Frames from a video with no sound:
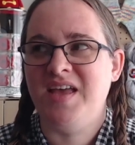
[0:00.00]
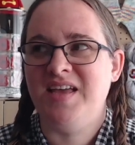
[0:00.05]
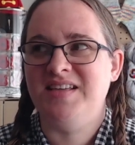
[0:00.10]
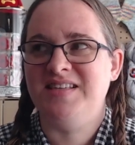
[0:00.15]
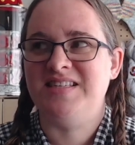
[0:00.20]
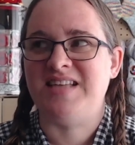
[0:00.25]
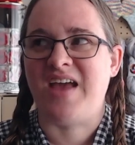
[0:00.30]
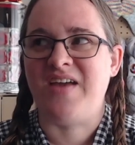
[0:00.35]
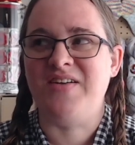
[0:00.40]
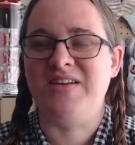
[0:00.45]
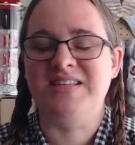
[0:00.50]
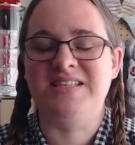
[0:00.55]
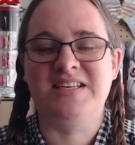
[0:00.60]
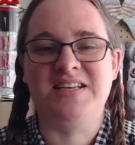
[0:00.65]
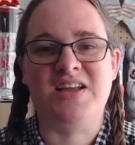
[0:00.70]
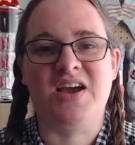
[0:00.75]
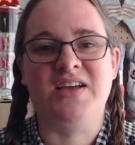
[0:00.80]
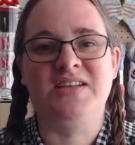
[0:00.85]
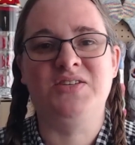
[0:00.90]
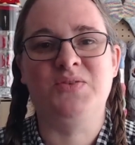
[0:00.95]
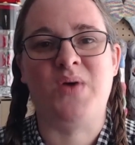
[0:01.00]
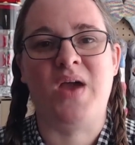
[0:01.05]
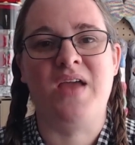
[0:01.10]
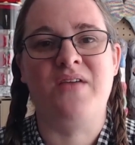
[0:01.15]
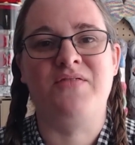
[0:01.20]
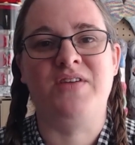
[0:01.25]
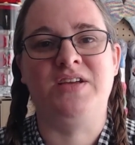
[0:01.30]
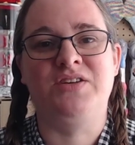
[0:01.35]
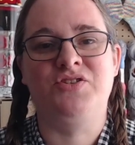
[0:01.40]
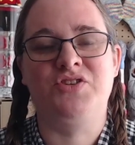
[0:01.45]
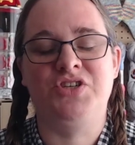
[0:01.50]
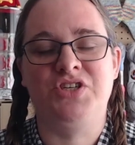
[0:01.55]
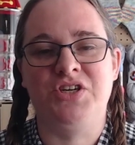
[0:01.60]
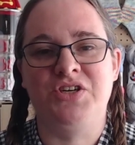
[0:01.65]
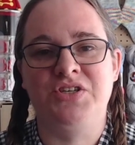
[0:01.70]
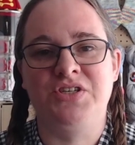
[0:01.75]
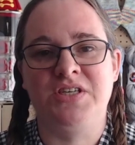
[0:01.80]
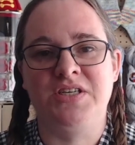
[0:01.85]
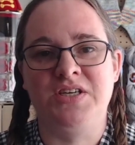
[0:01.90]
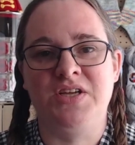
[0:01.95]
So it's a nice way of
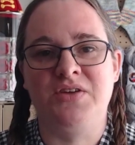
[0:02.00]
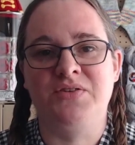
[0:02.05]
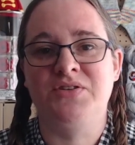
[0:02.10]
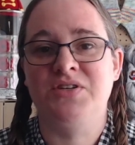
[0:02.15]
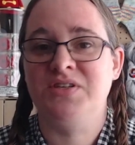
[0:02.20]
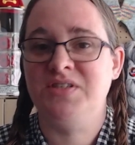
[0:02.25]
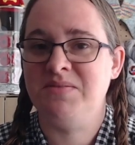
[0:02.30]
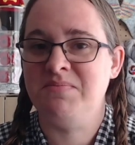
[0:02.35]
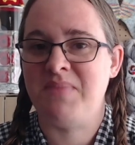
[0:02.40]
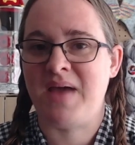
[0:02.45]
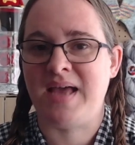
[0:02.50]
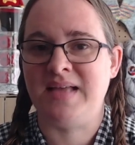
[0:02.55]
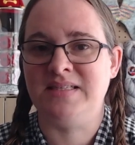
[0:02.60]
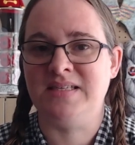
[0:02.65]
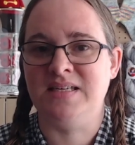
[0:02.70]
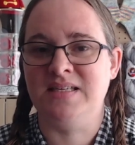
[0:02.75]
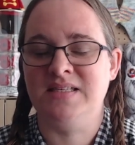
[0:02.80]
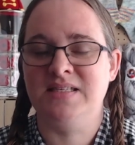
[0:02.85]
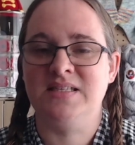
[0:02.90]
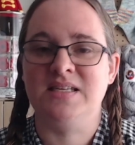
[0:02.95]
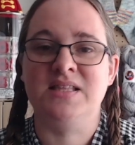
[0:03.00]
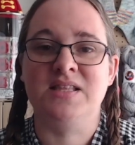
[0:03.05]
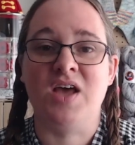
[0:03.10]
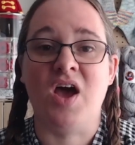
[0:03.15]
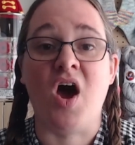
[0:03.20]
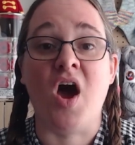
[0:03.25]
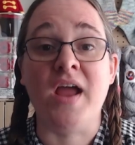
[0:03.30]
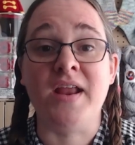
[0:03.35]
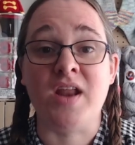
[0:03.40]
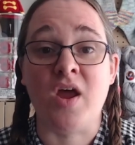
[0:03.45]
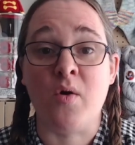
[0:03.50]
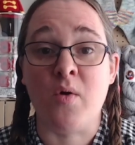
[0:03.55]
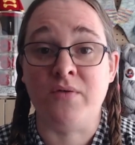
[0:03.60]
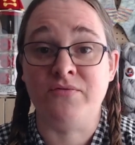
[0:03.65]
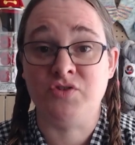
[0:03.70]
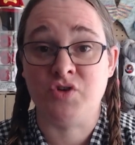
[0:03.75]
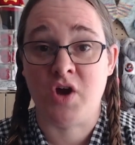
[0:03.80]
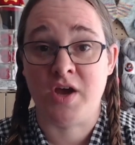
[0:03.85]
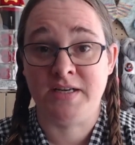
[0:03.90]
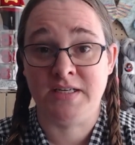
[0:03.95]
introducing you to some patterns that I know I've
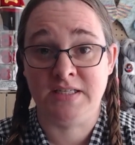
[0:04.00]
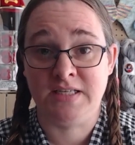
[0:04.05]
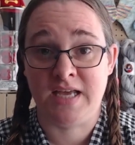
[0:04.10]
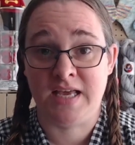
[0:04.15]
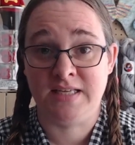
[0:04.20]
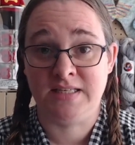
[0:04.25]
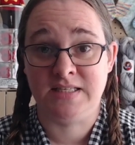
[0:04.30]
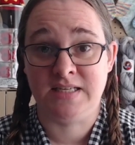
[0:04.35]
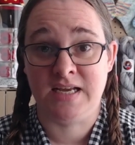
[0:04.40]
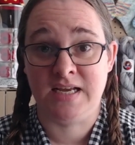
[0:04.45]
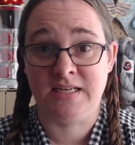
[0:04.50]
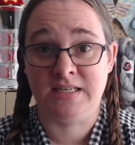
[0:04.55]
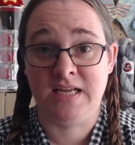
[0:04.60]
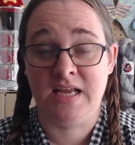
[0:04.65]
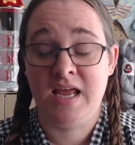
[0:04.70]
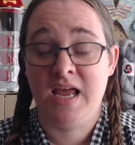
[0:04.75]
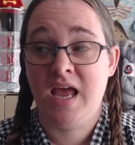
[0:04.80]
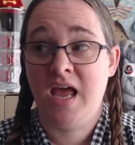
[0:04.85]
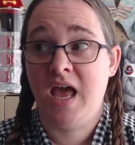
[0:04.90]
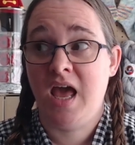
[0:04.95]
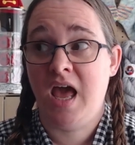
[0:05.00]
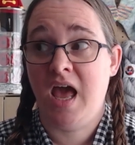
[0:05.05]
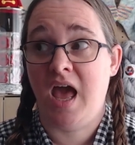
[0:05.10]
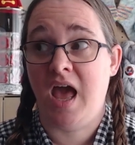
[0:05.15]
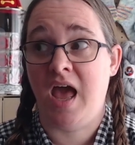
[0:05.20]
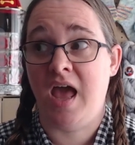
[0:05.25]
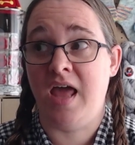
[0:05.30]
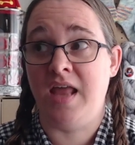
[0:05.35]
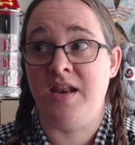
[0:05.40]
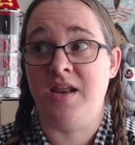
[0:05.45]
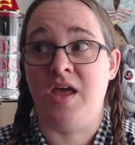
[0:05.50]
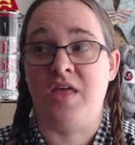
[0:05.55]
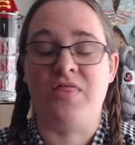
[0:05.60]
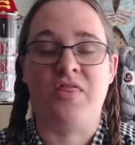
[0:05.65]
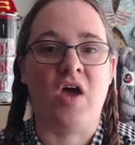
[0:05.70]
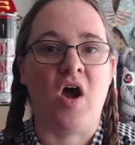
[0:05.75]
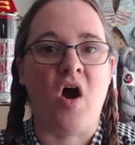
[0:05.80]
tried and tested and that